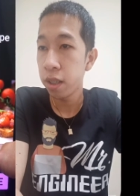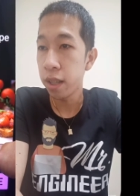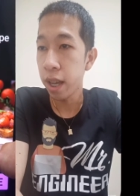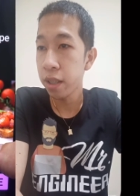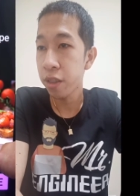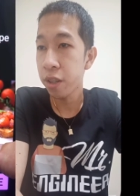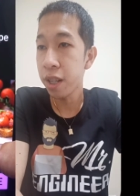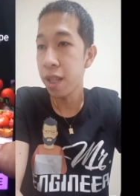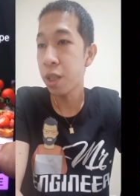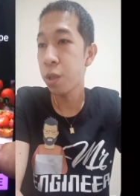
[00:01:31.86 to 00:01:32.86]
then the
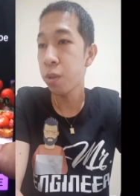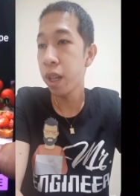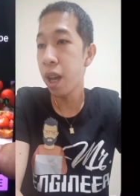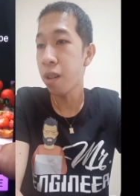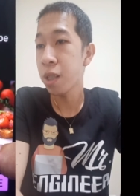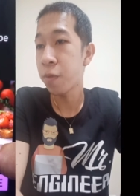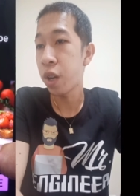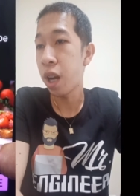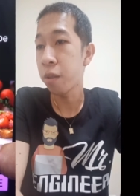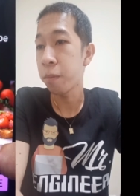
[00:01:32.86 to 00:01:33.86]
third is 2 layouts for
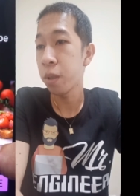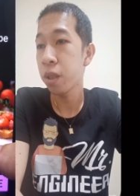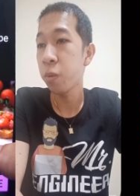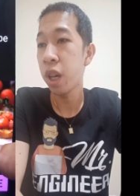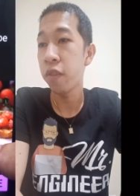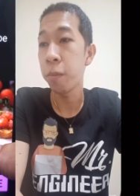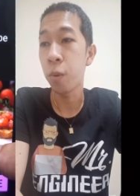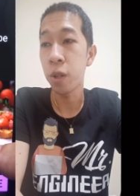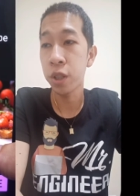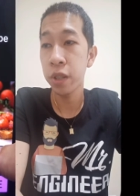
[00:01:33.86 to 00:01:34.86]
output. We have the
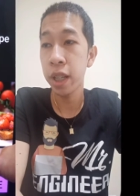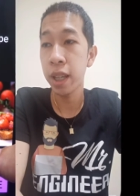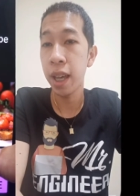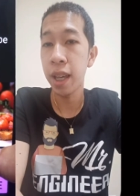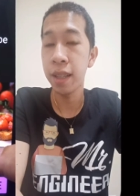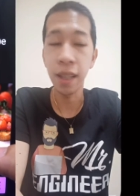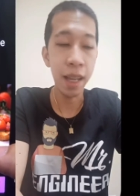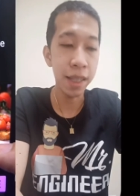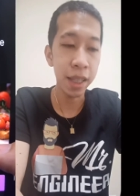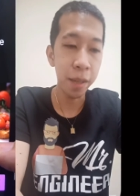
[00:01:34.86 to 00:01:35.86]
portrait and the
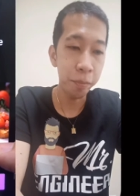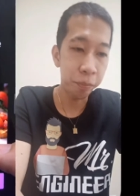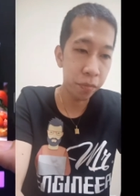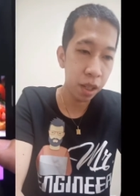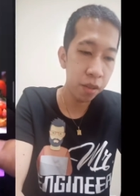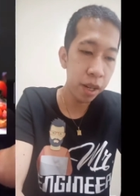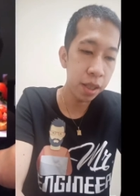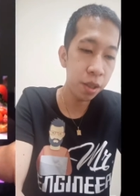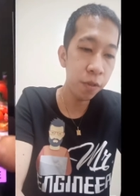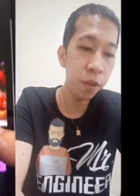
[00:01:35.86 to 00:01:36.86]
landscape.
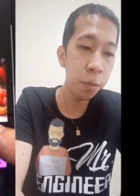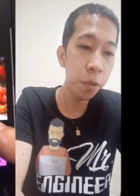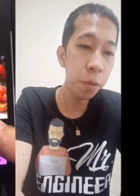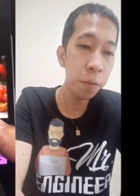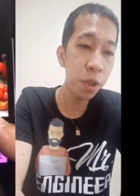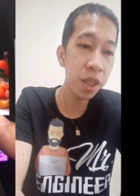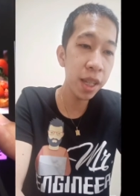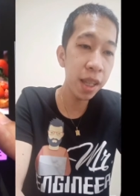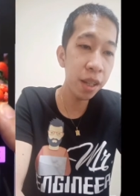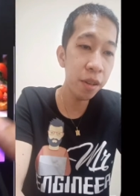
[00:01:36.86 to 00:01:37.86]
Alright, so for
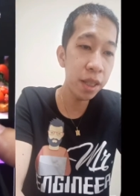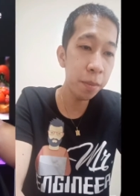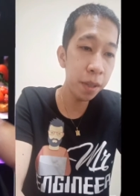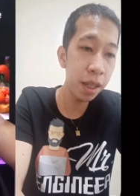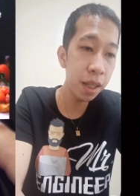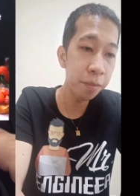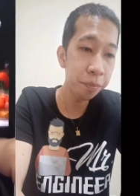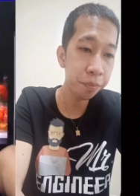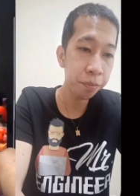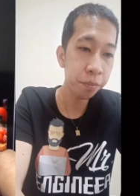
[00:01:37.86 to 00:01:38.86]
bruschetta recipe,
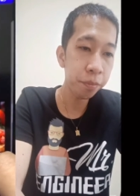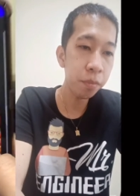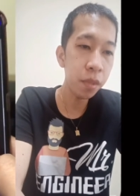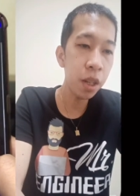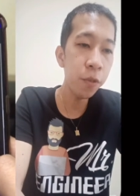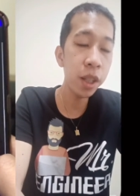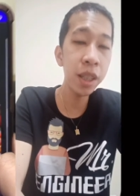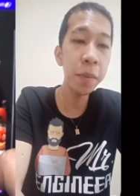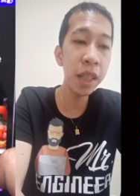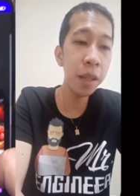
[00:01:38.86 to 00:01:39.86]
for
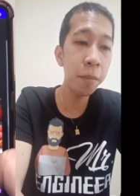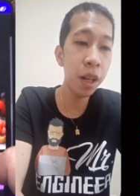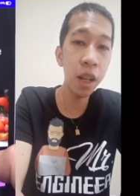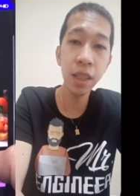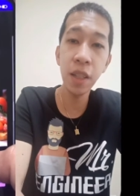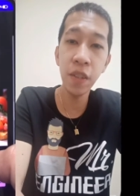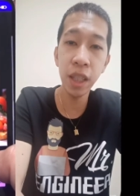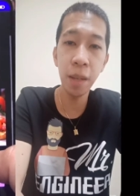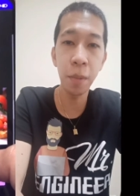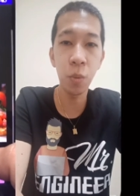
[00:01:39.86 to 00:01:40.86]
activity
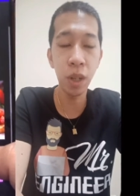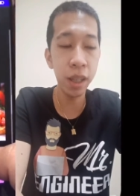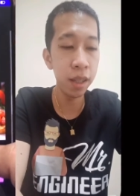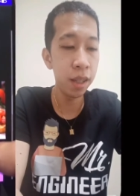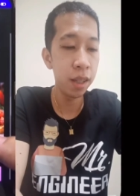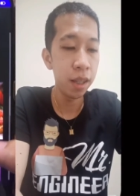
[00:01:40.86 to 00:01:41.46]
number 1,